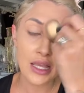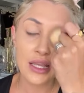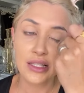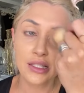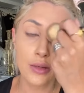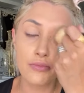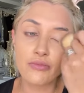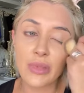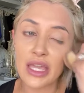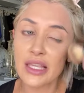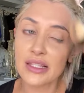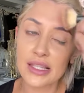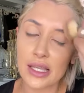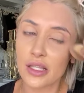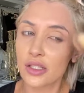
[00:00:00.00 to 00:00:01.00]
It's
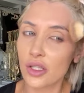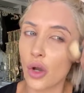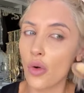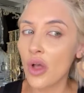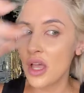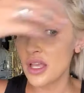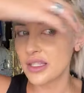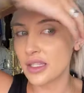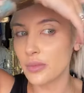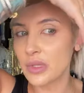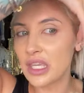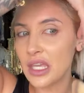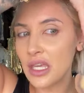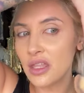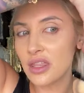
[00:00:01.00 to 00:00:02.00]
amazing. So some
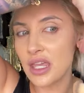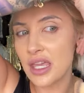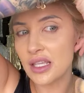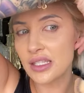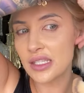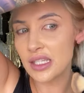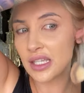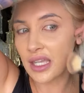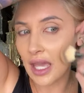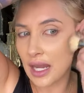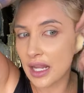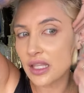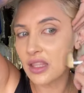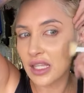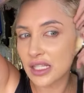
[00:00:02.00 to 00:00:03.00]
key things to
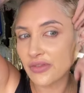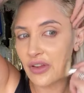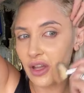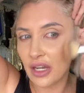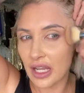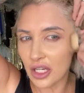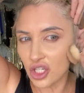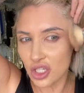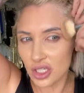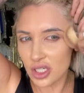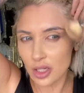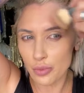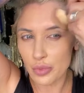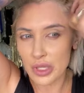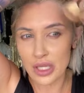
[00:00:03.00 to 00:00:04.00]
getting this foundation
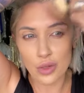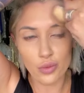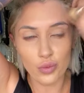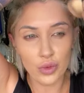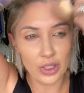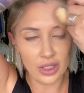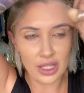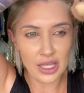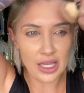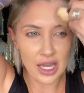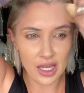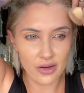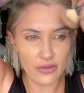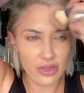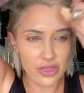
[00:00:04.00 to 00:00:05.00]
to be really
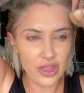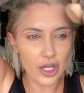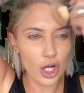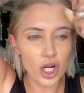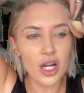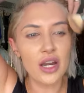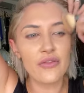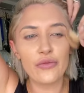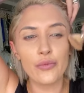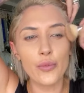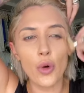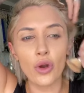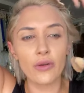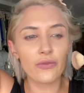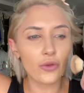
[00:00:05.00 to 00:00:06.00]
kind of thicker and
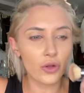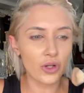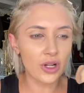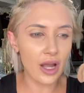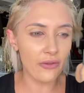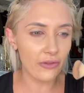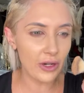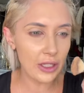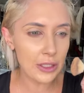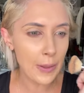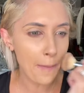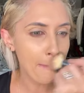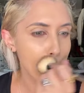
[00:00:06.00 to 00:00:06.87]
more fuller coverage